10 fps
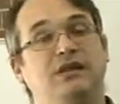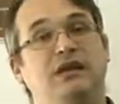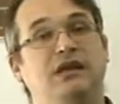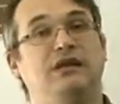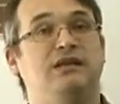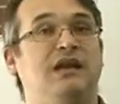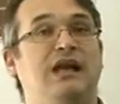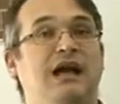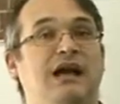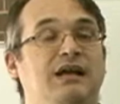the
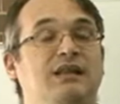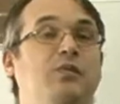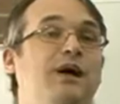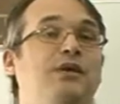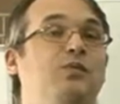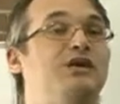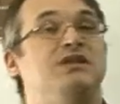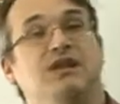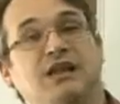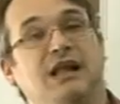Tanakh and the way in which
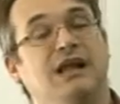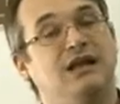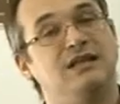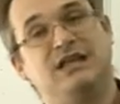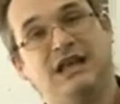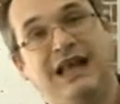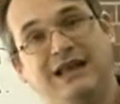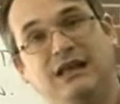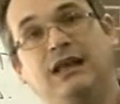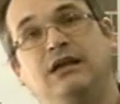the Tanakh is
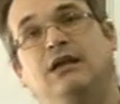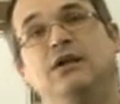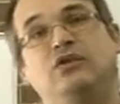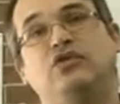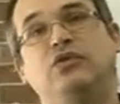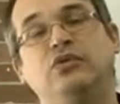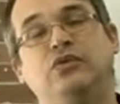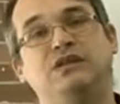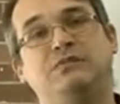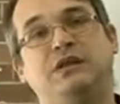connecting to
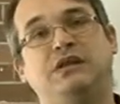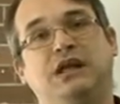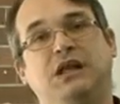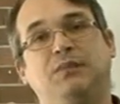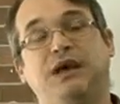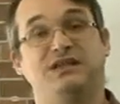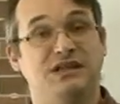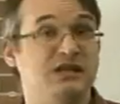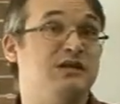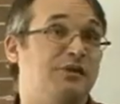this particular passage.
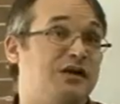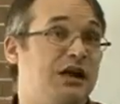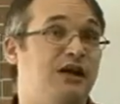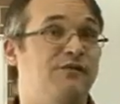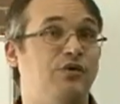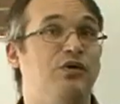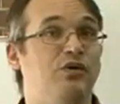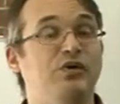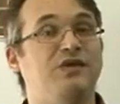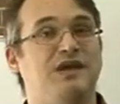This is particularly for the
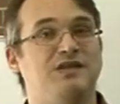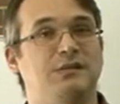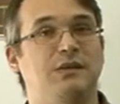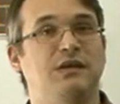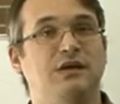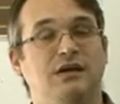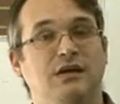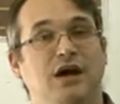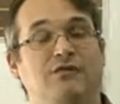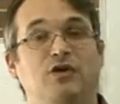New Testament.
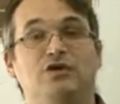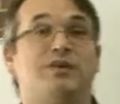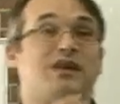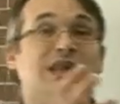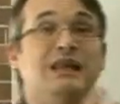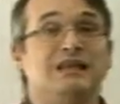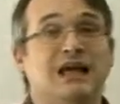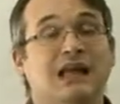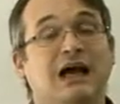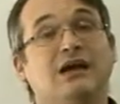Of course, within the
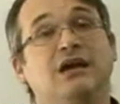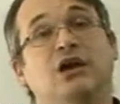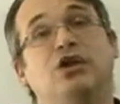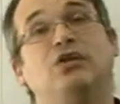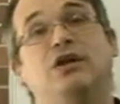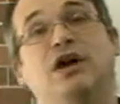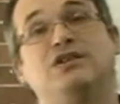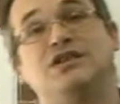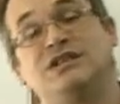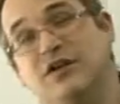Tanakh, you can ask
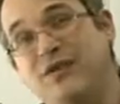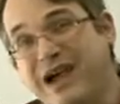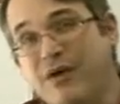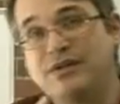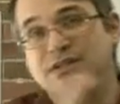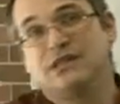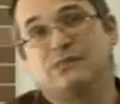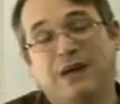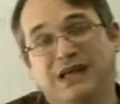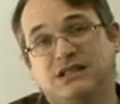yourself, how is this
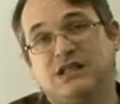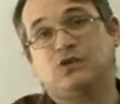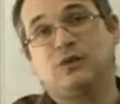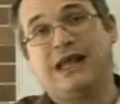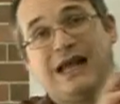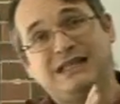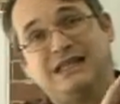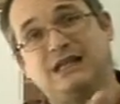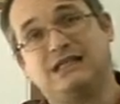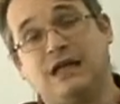passage
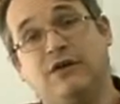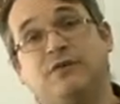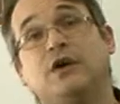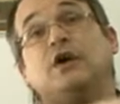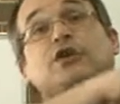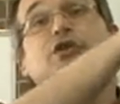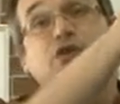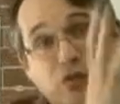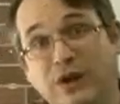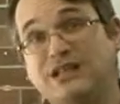relating itself to
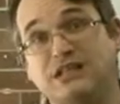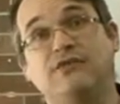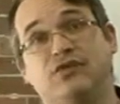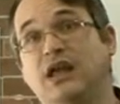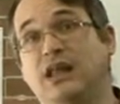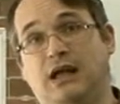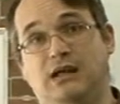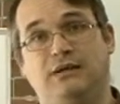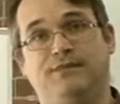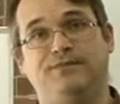the rest of Tanakh?
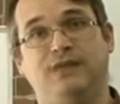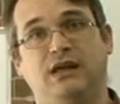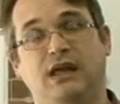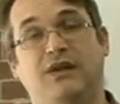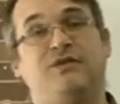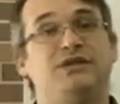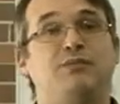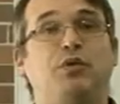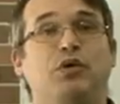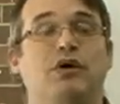If it's a
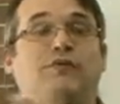book